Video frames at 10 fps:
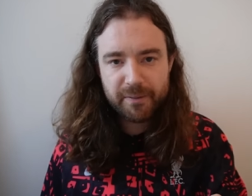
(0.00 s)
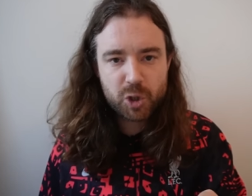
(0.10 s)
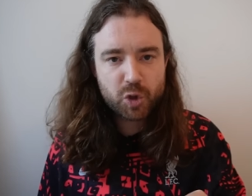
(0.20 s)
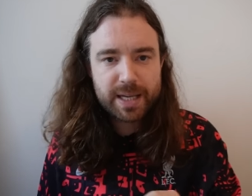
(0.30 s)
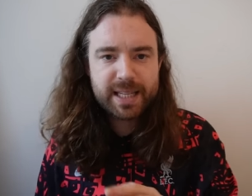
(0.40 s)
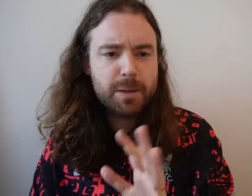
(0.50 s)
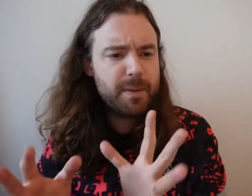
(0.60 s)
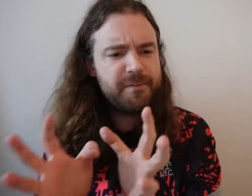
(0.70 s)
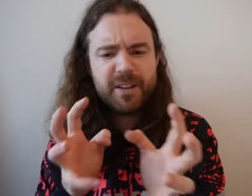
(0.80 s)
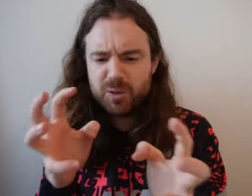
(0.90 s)
frustrating, the
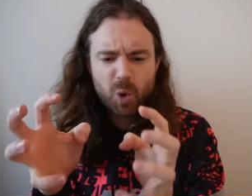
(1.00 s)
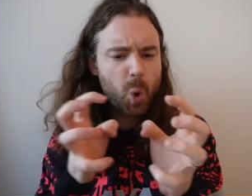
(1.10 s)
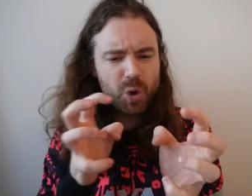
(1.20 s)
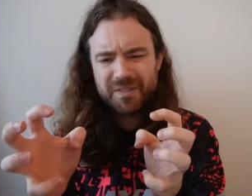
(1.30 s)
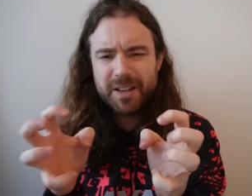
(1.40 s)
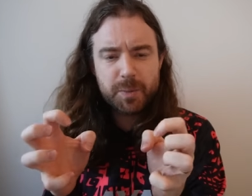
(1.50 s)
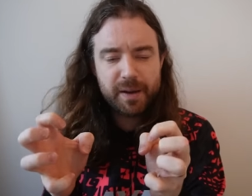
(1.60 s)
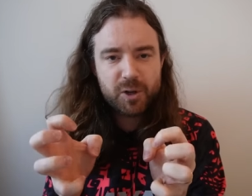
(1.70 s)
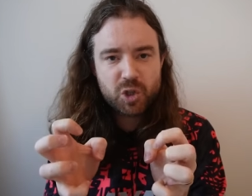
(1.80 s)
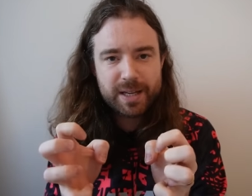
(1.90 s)
midfield order feels a
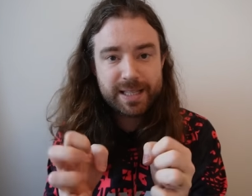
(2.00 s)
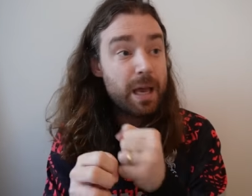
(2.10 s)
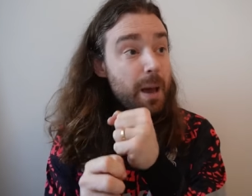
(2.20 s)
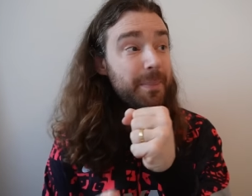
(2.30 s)
bit frustrating,